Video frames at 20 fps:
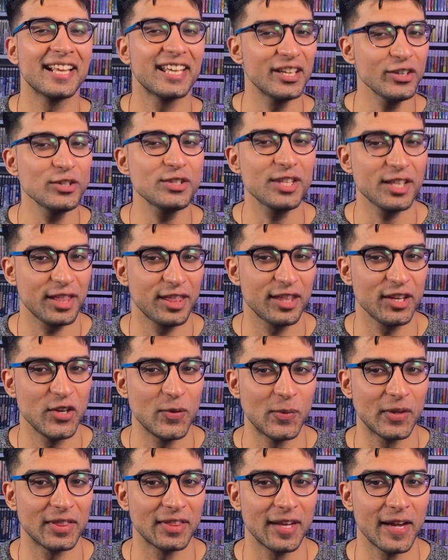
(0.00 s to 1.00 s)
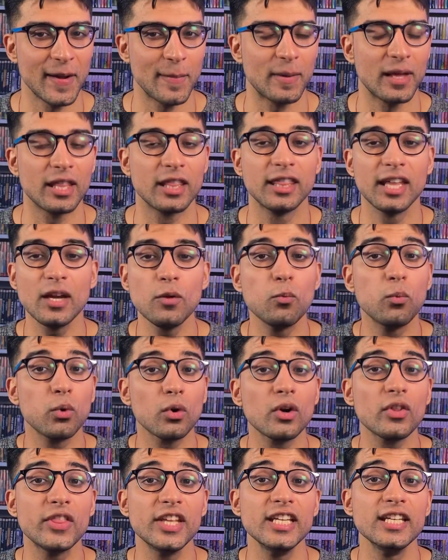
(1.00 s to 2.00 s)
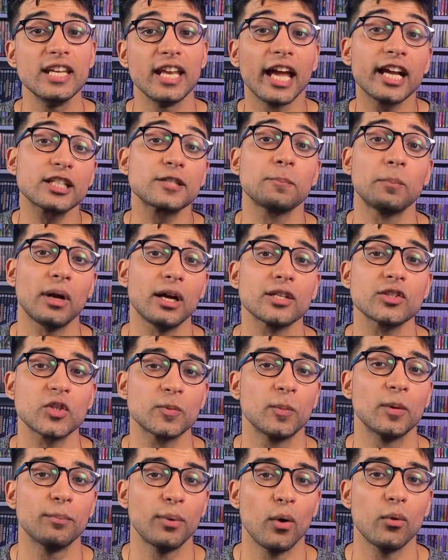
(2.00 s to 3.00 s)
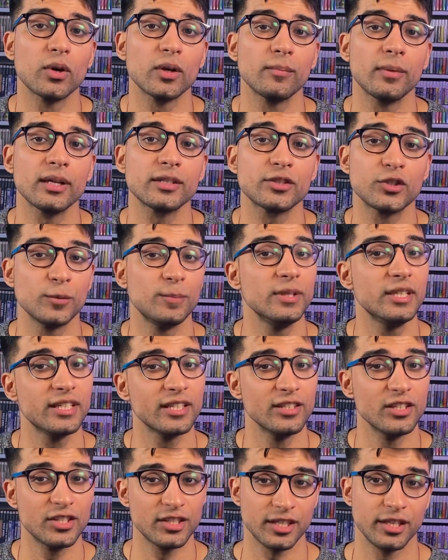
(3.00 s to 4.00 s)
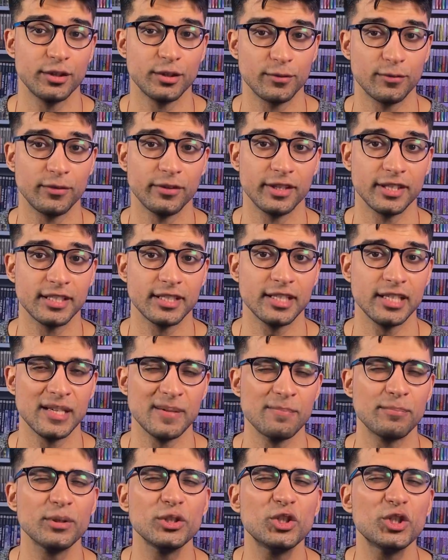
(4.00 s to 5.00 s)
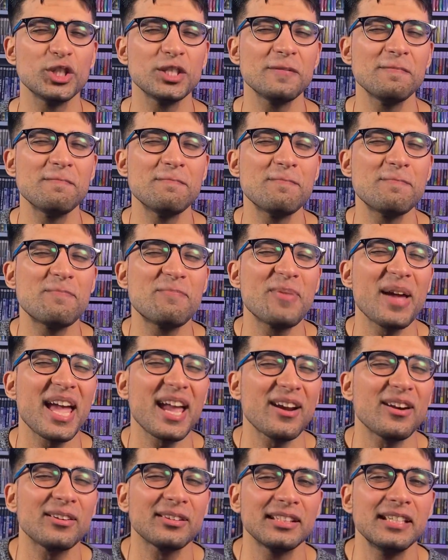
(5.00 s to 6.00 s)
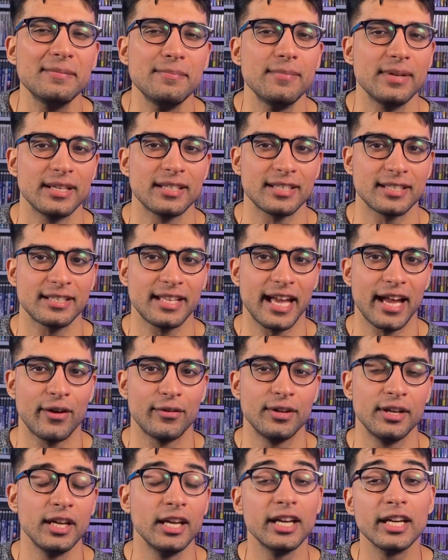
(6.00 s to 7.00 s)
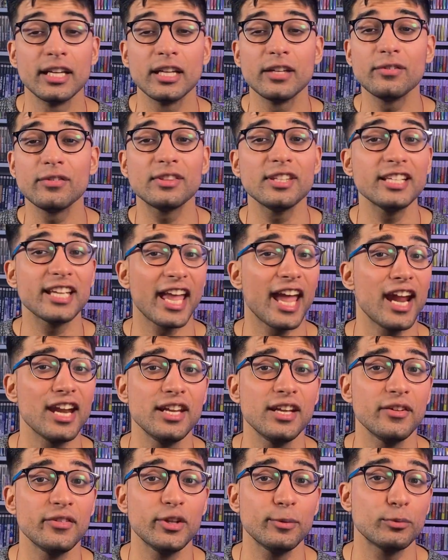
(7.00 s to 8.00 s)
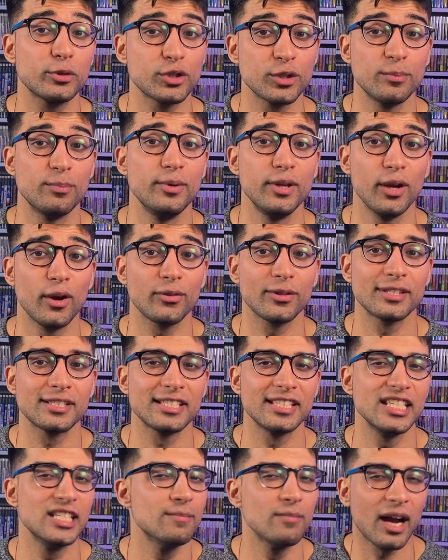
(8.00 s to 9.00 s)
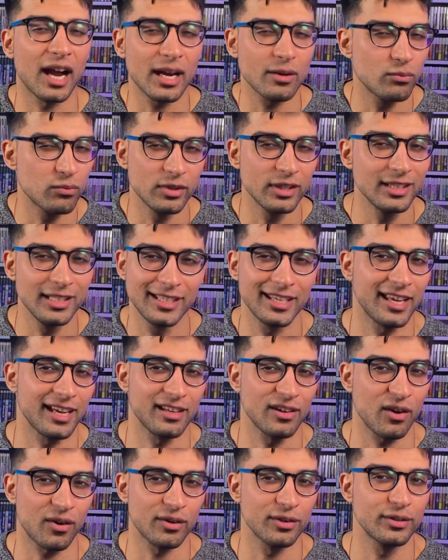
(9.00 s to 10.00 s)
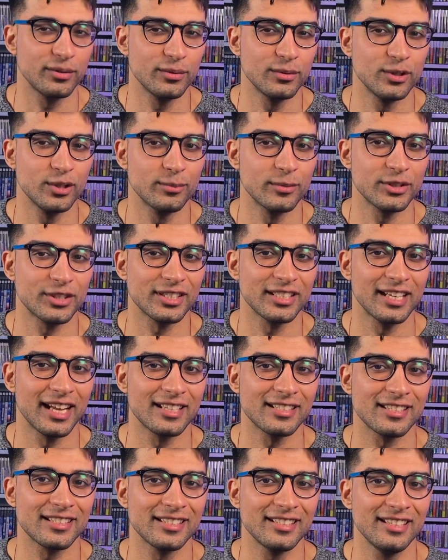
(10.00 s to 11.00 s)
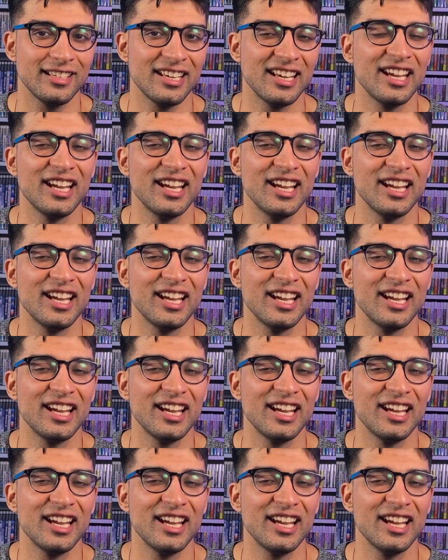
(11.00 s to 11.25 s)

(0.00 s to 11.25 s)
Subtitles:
Here's the thing with them, they were the next possible Pokemon to be considered for the team, but just barely missed out. If you think any of them should be on the team, I really can't argue too much against it.